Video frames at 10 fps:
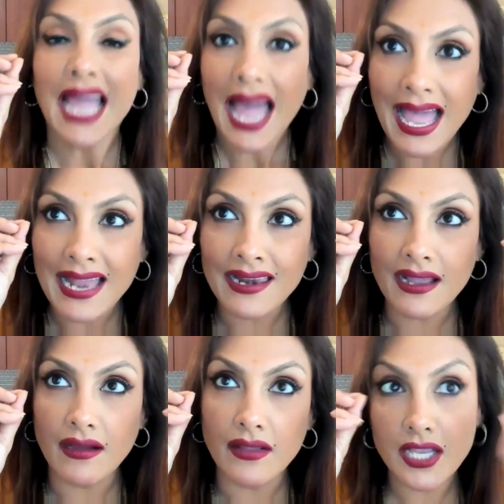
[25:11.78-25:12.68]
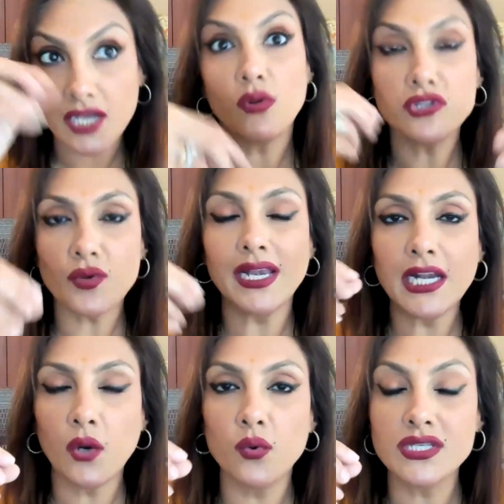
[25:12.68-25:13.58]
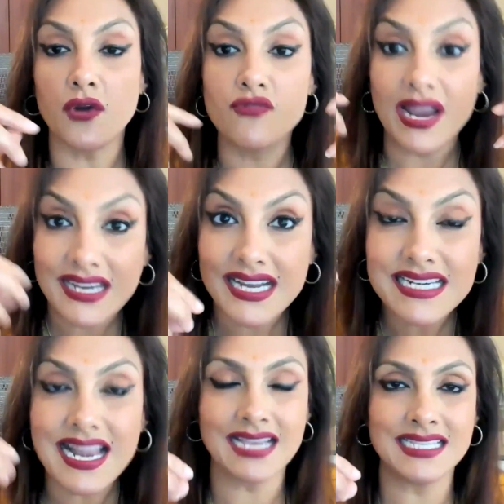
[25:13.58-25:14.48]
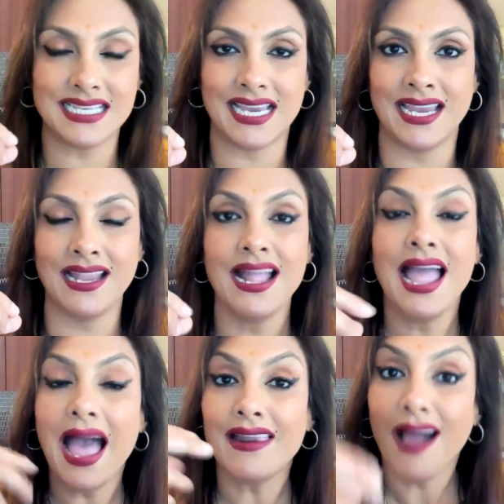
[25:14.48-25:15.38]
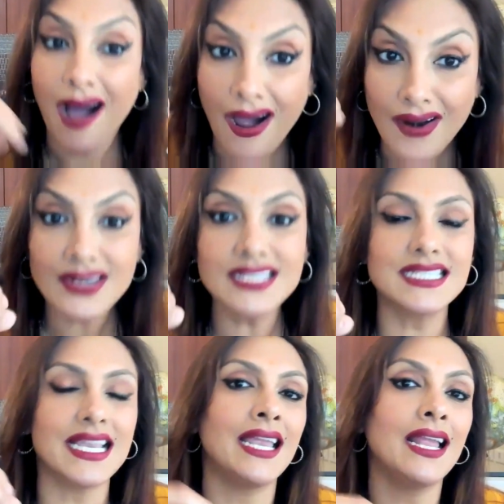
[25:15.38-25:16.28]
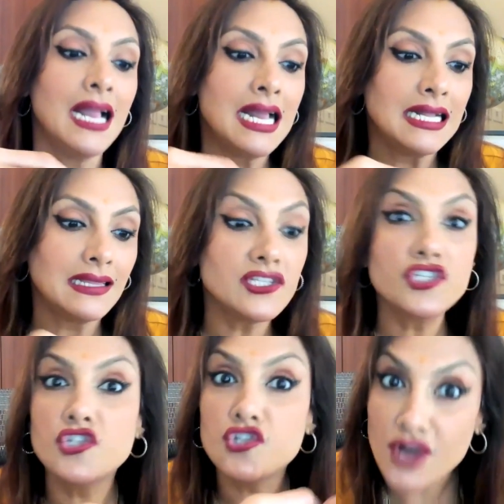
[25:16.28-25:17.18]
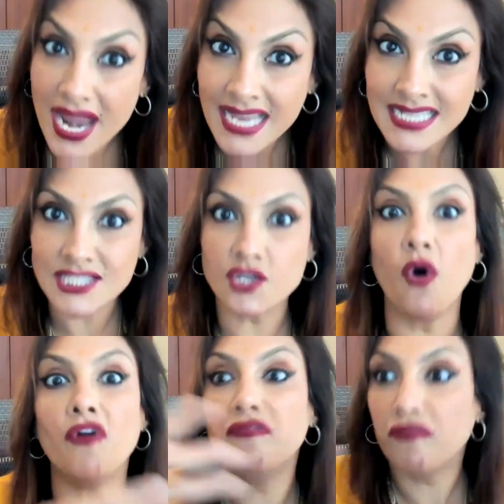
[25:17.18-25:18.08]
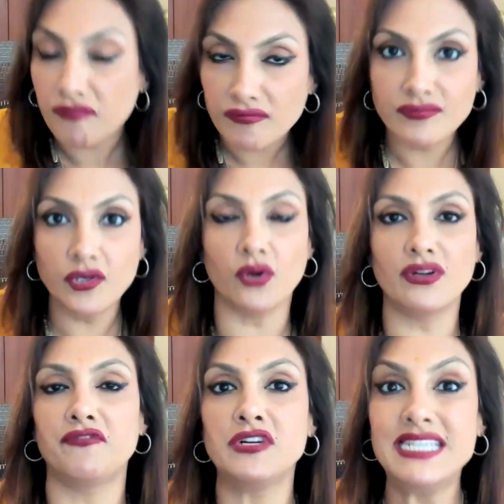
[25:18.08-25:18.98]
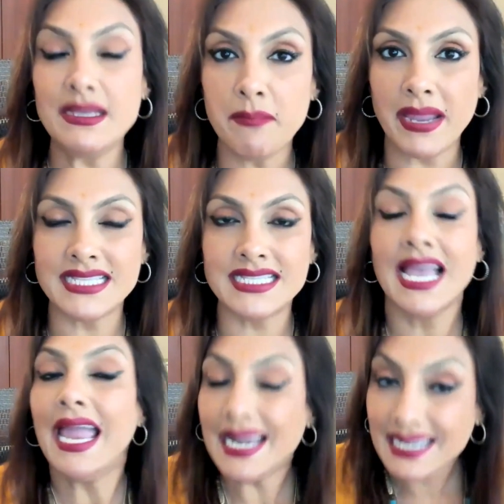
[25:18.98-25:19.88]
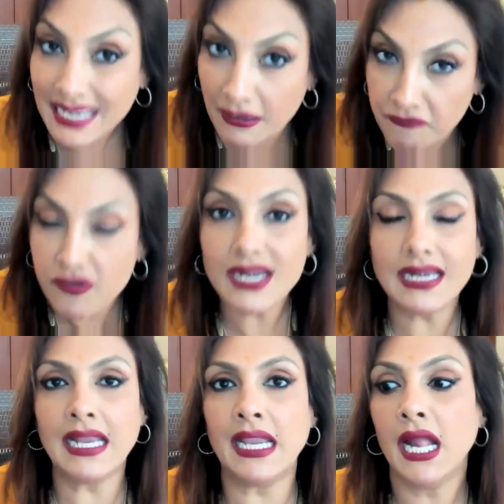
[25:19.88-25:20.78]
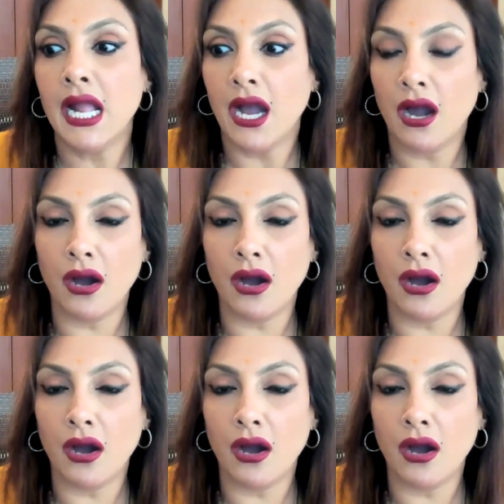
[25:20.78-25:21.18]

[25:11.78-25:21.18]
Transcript: And it also includes recognizing and harnessing the strengths of your different teammates. It definitely